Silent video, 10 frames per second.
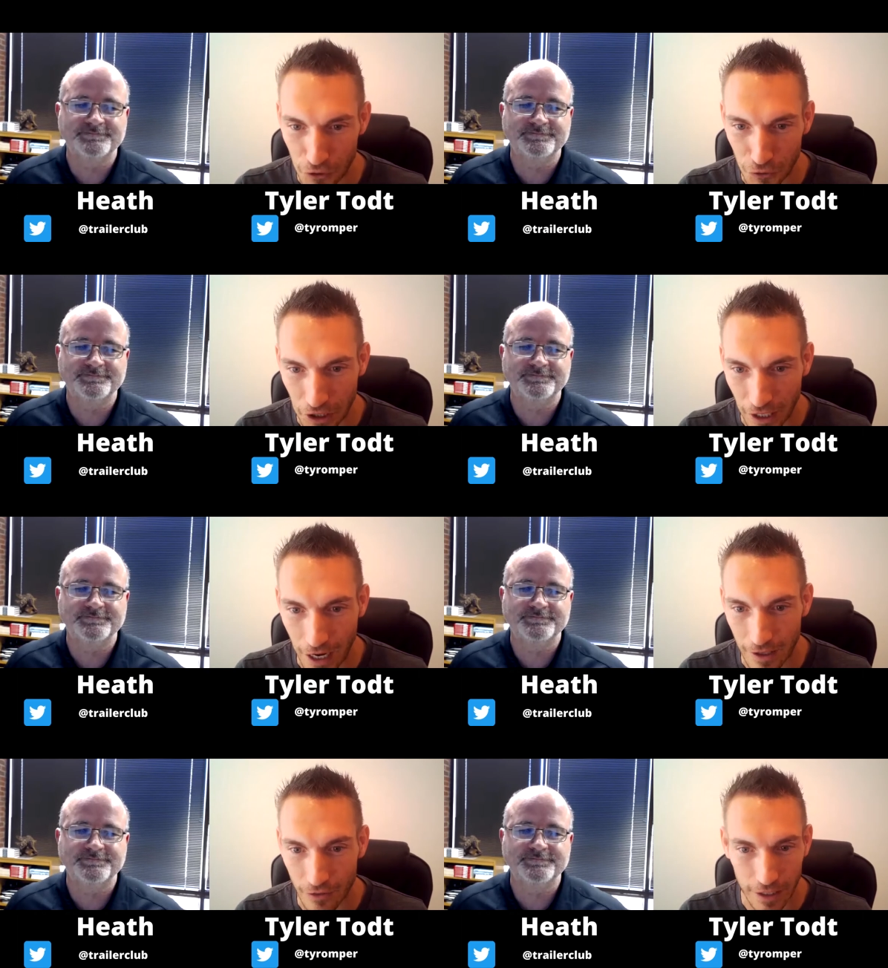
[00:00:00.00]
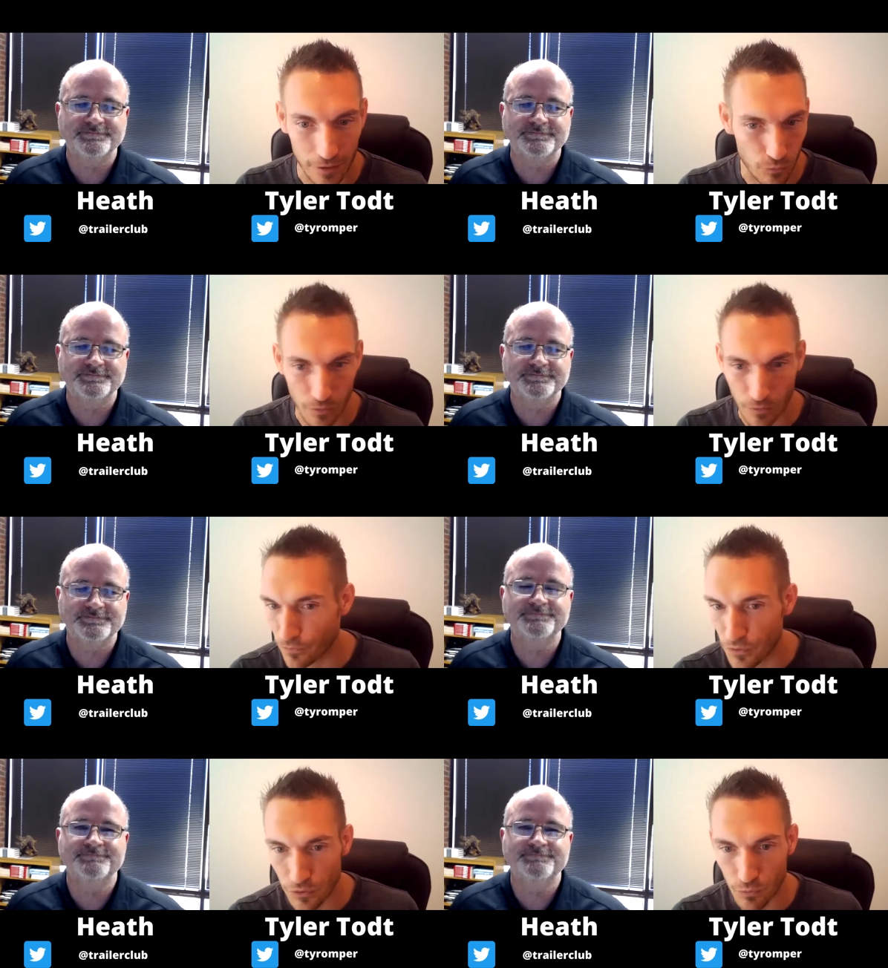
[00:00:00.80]
Speaker 1: to look at." Like
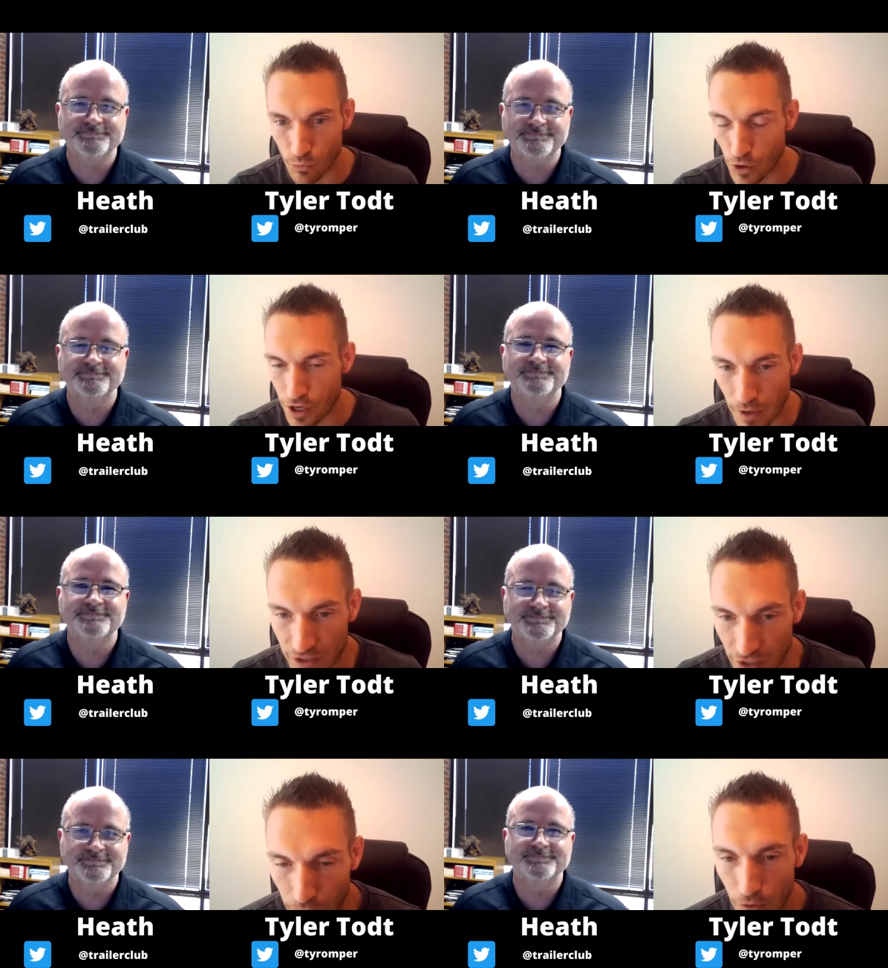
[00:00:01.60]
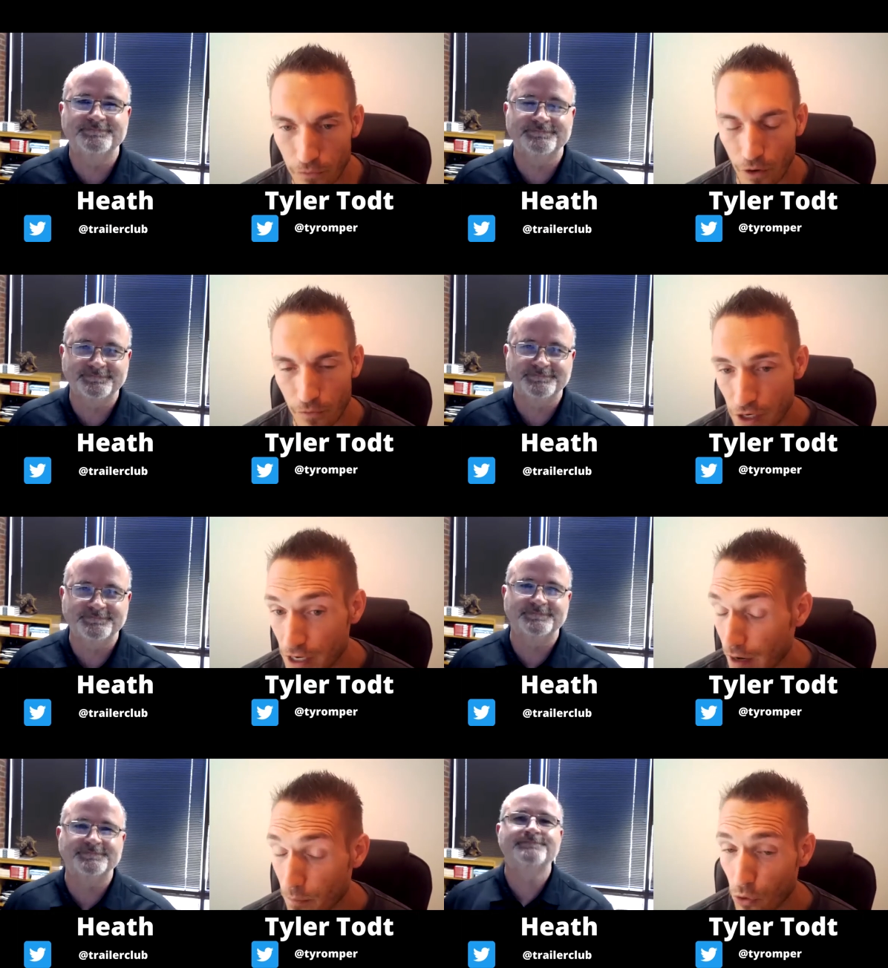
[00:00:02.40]
mm-hmm. ridding myself of of
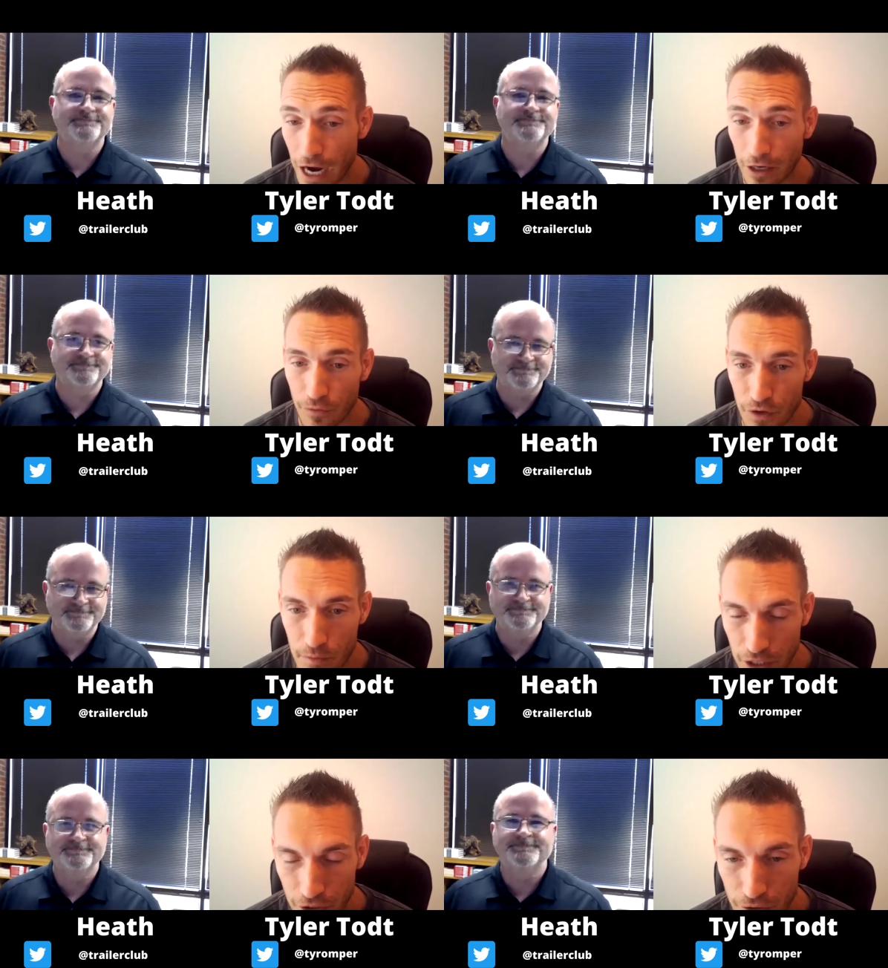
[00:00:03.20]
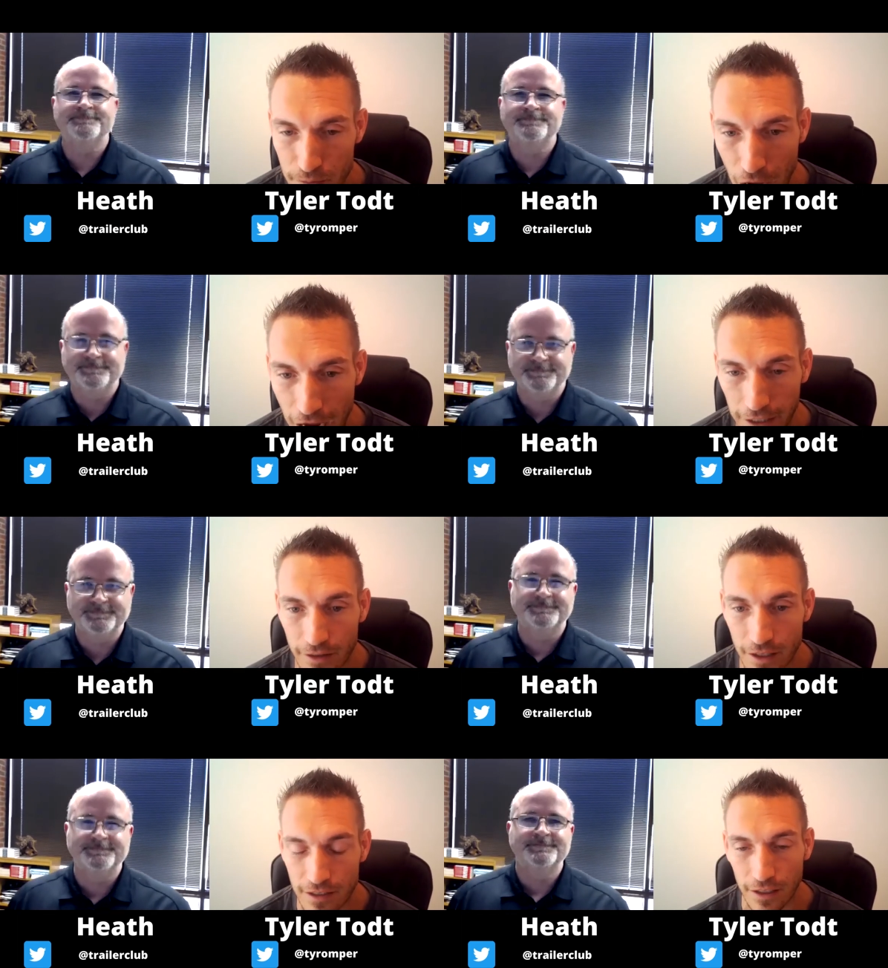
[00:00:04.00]
any kind of pornography many years
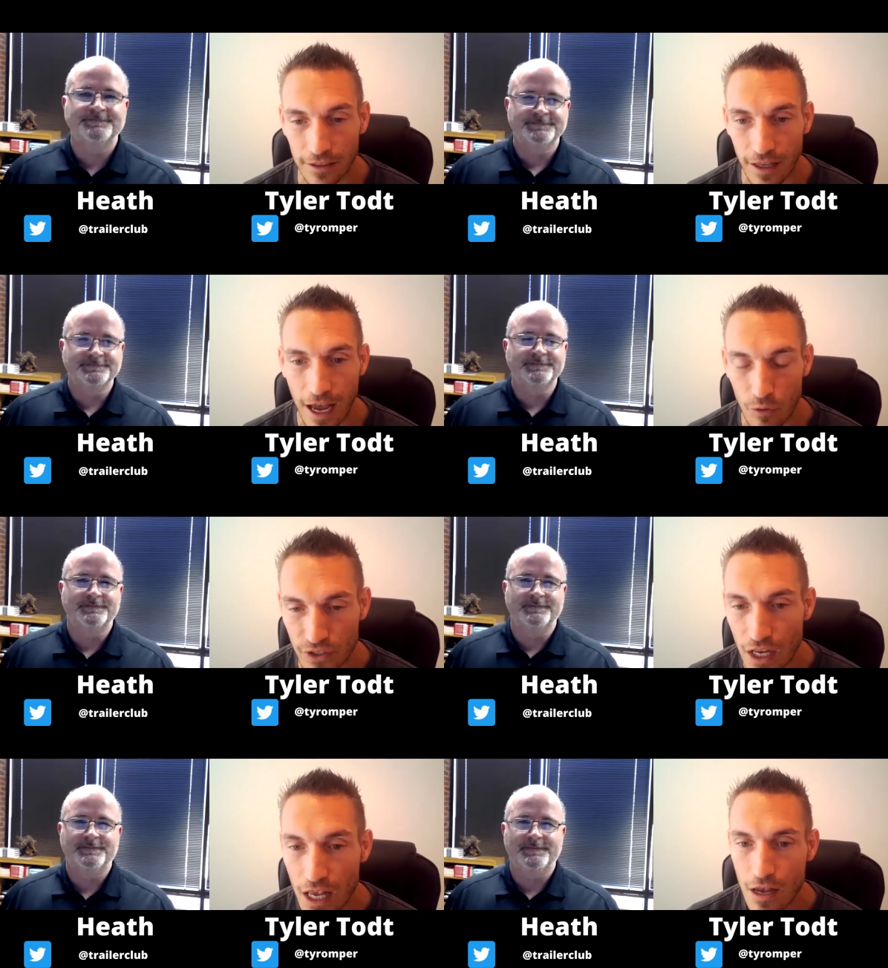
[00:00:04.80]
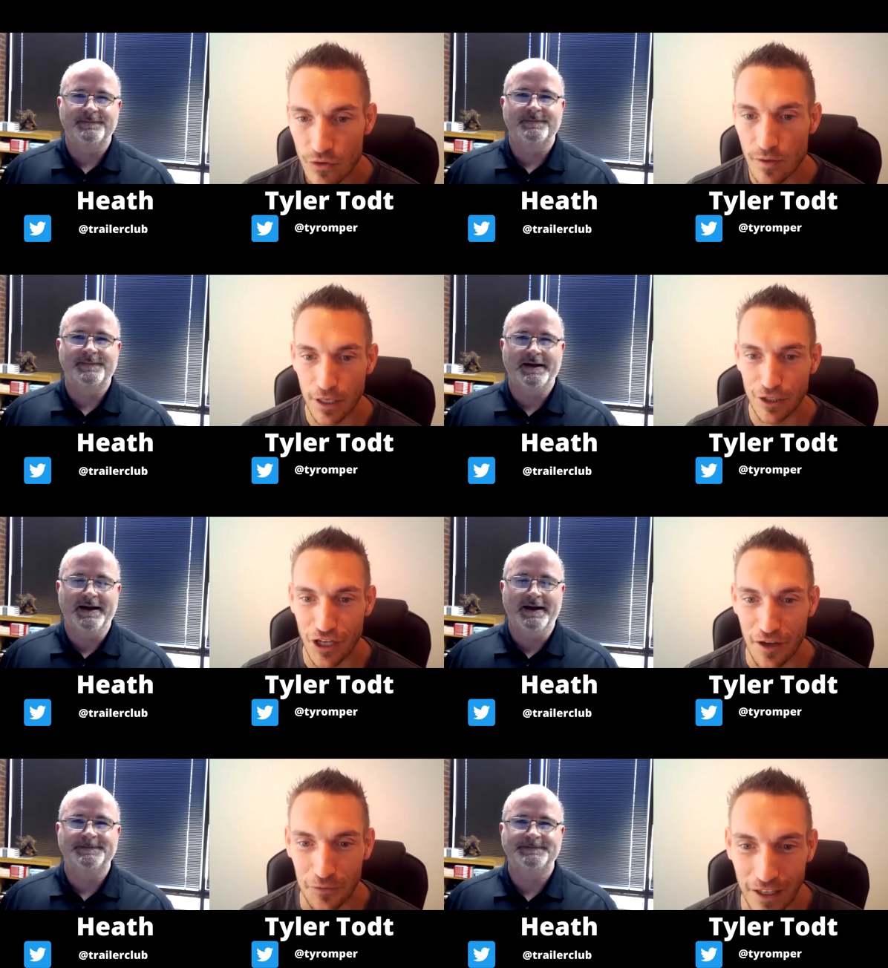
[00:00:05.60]
back and things like that was it's yeah. a big
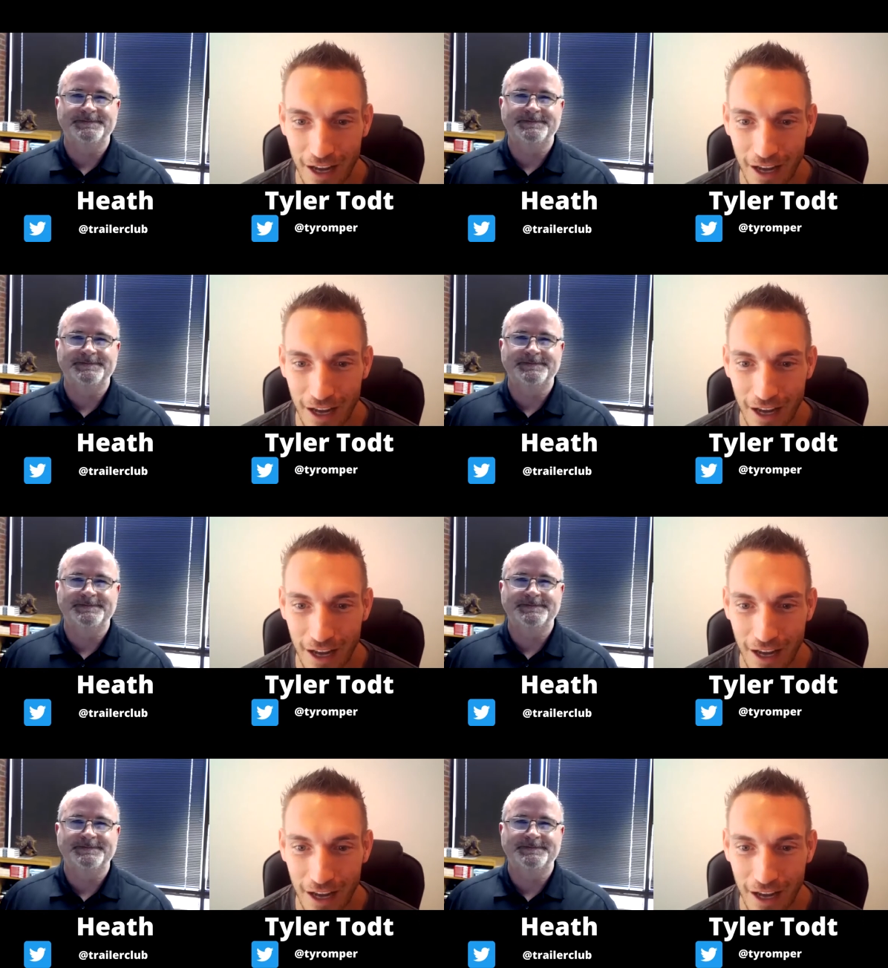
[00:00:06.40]
shift.